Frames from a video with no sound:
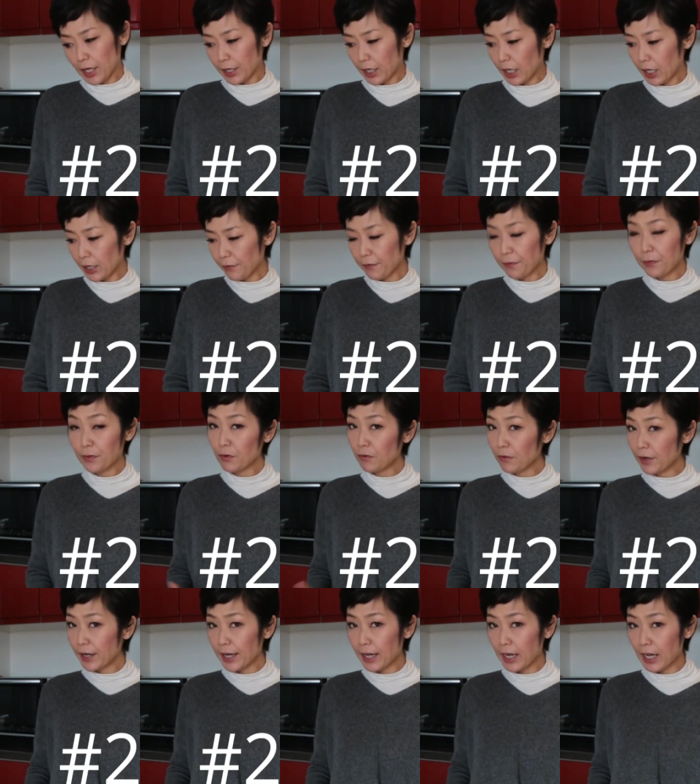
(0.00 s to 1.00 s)
If the
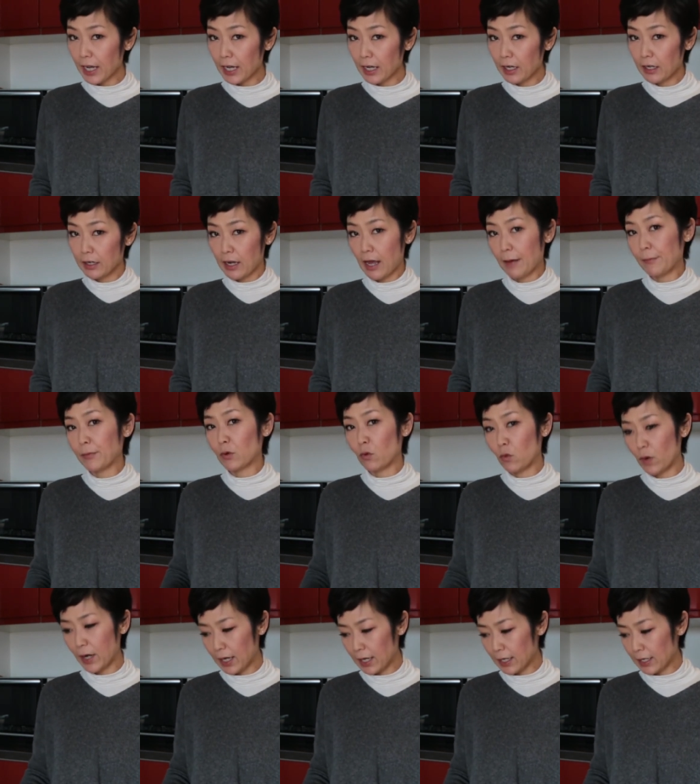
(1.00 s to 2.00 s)
way number
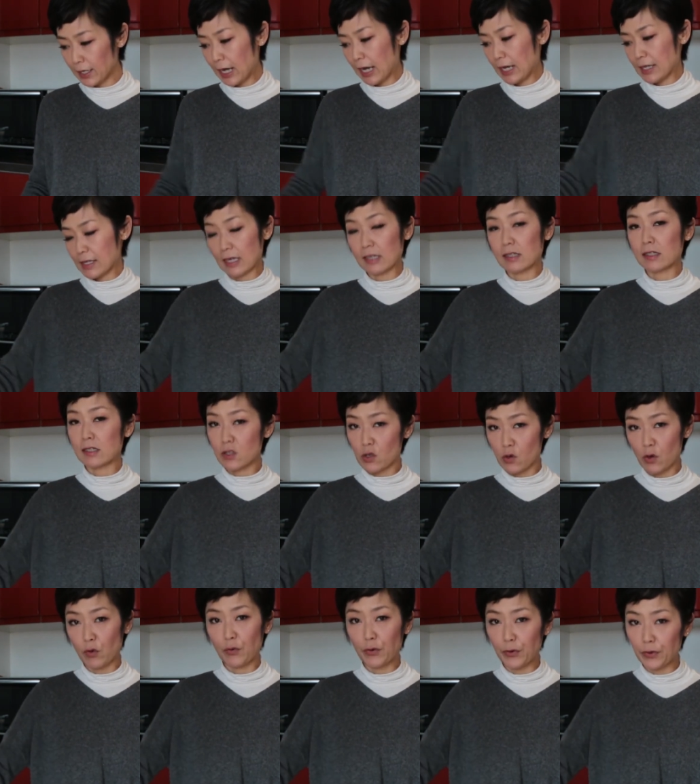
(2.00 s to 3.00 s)
1 I just
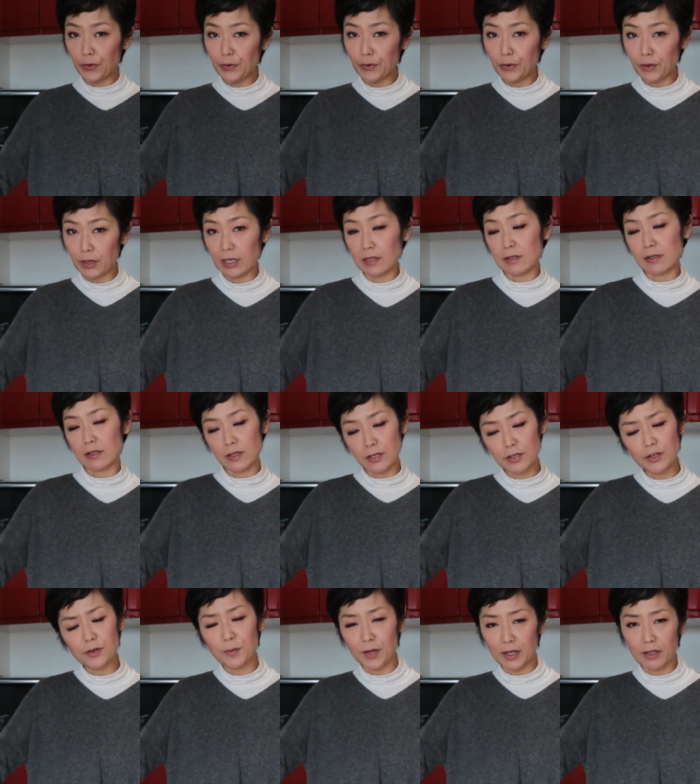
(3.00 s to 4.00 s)
showed you is
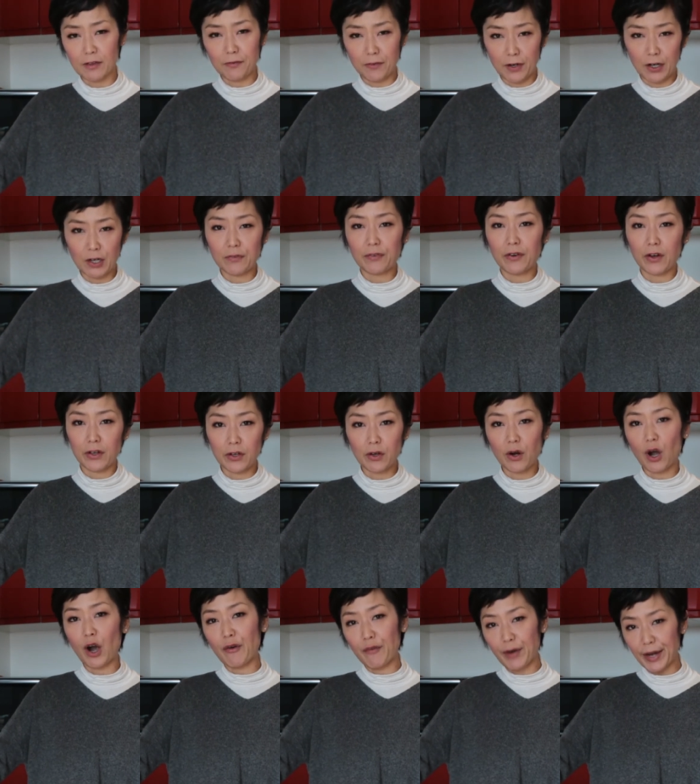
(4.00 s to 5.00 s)
too much work for you
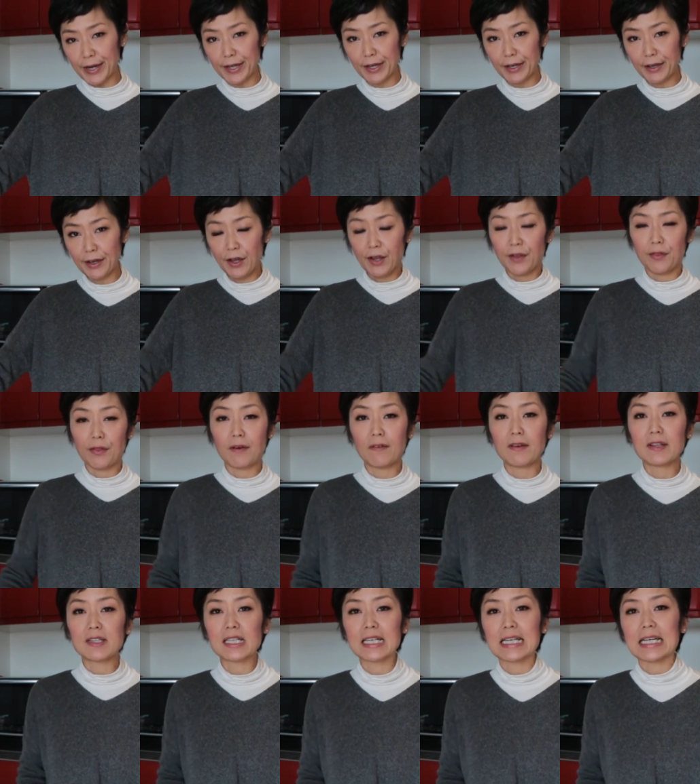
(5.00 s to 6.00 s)
already, there
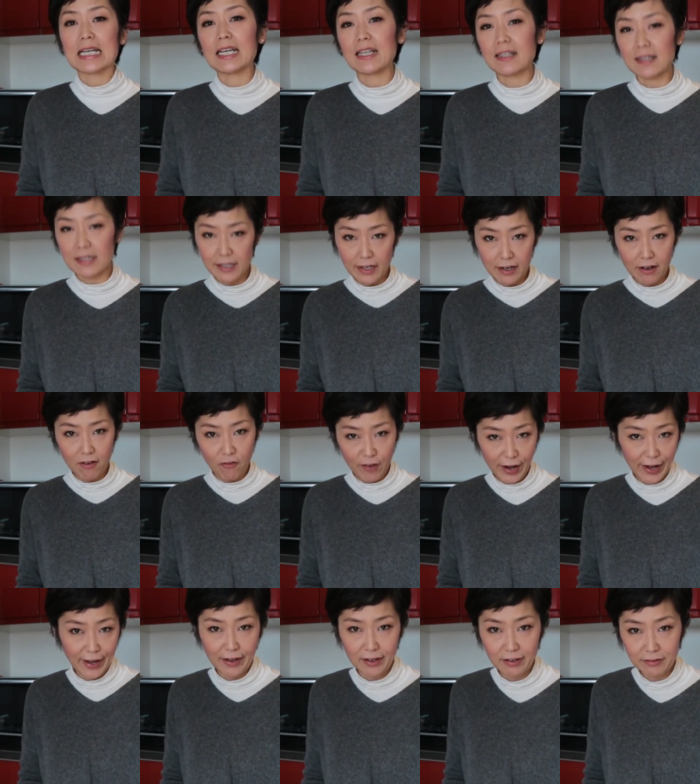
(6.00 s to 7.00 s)
is an easier
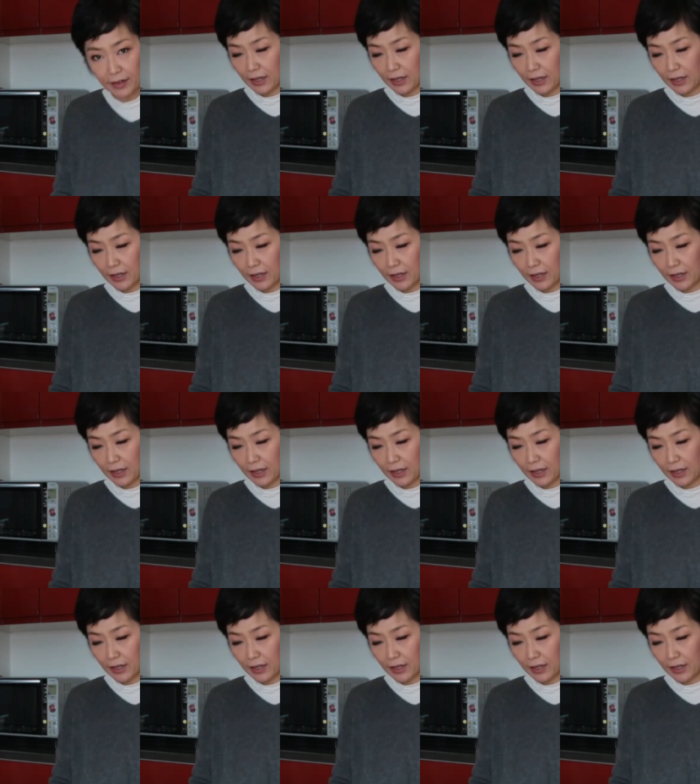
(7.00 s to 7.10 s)
way.